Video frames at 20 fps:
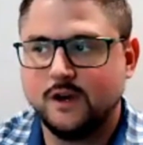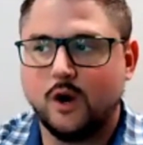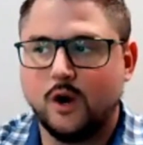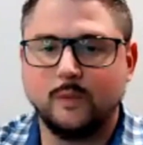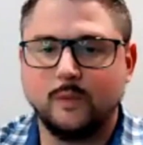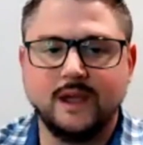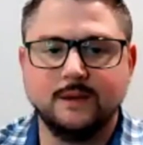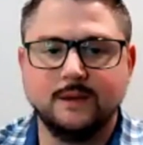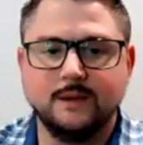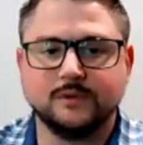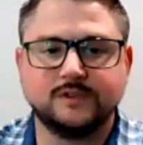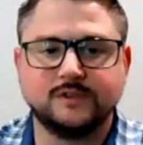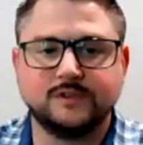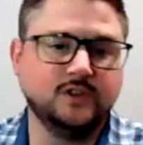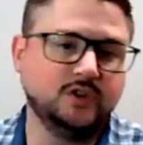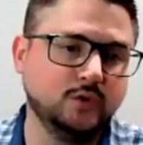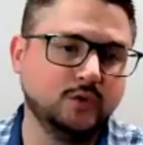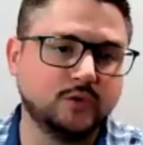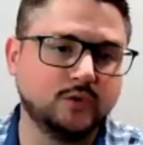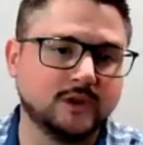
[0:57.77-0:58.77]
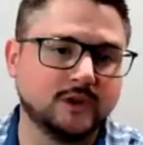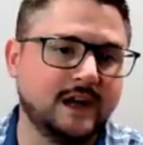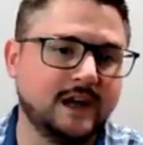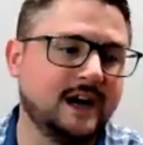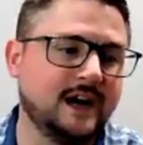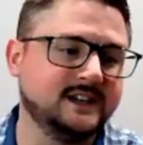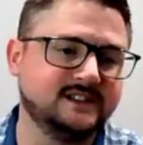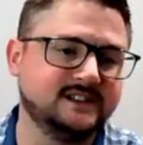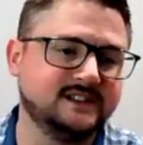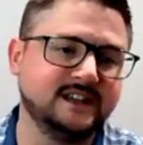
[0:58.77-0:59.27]
Are we able to
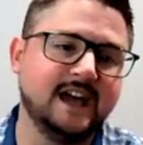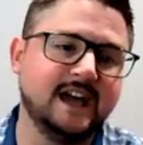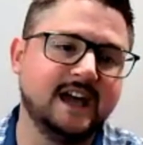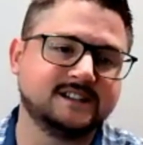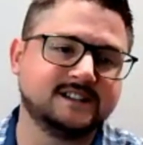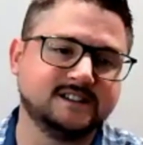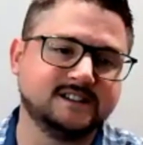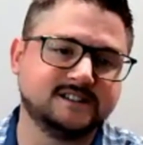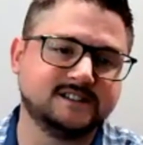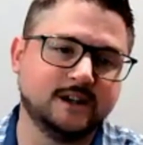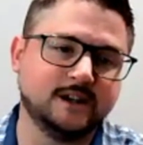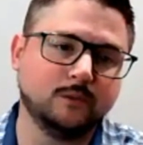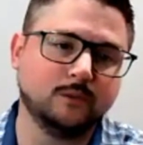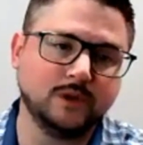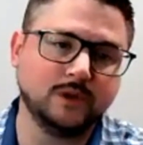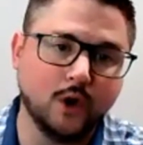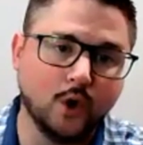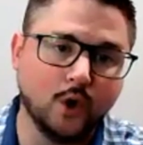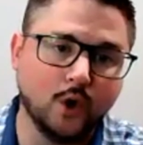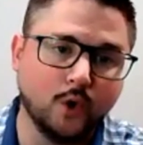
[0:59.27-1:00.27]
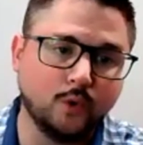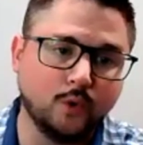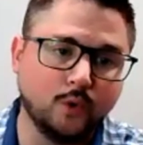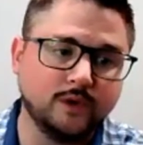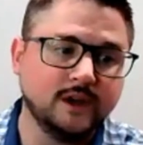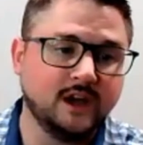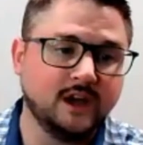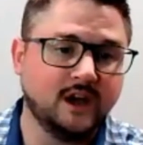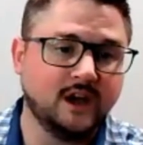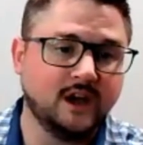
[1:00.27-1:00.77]
utilize the assets that we own